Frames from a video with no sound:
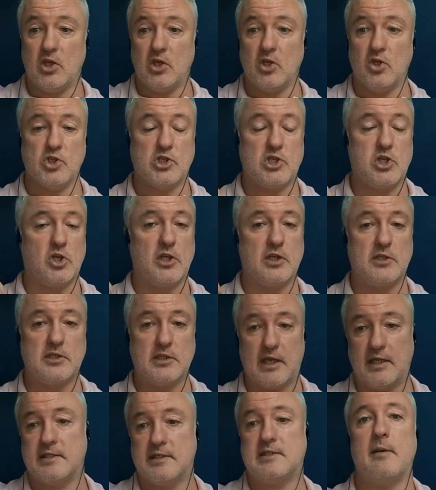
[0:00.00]
you're just looking
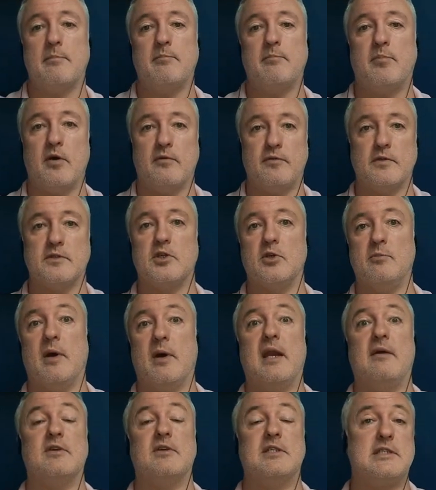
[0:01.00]
to get some profits. You
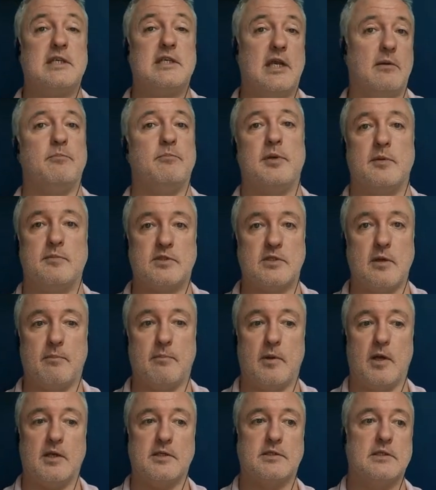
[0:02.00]
might have a 10 pip
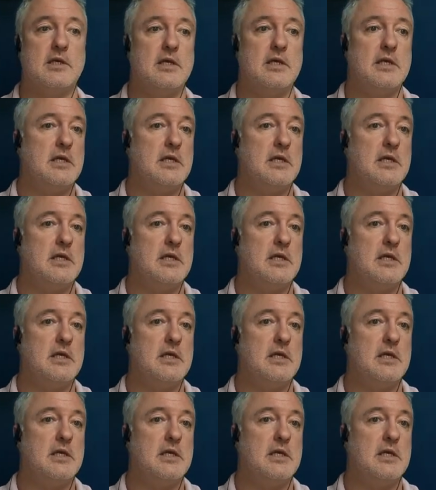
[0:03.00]
stop loss,